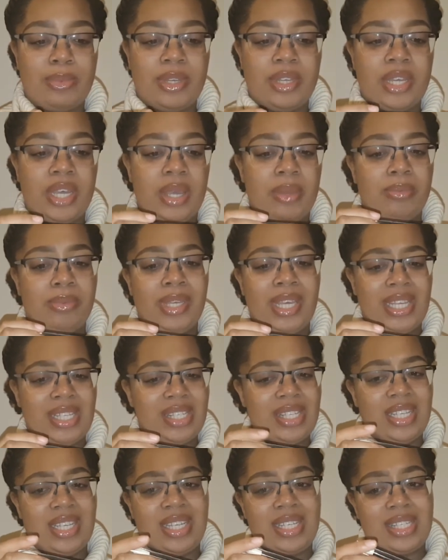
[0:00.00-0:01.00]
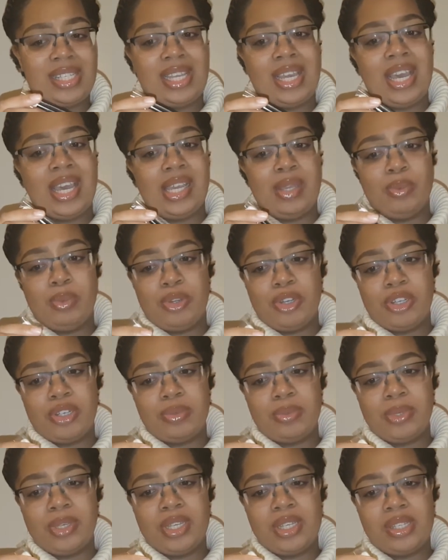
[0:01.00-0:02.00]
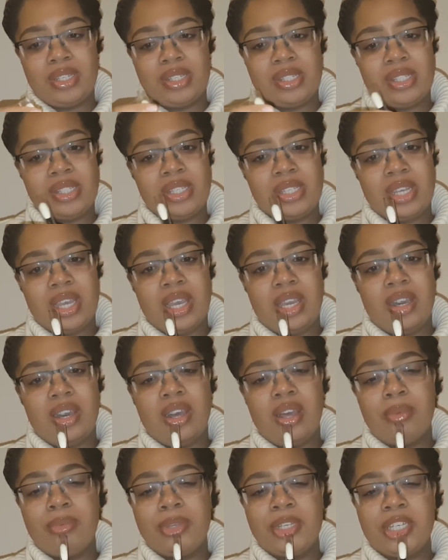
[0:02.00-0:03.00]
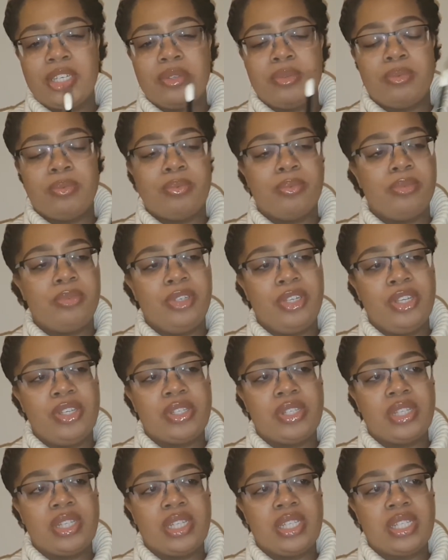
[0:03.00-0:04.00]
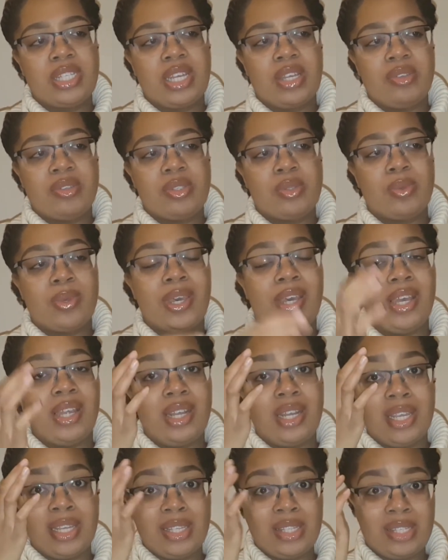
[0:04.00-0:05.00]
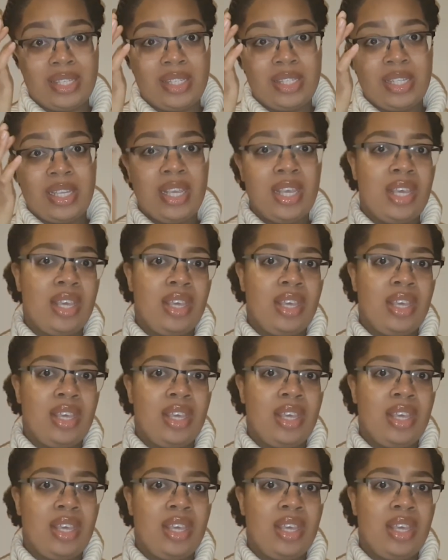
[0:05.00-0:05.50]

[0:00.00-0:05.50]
but I'm guessing it's an eye brush because I can't imagine using this elsewhere unless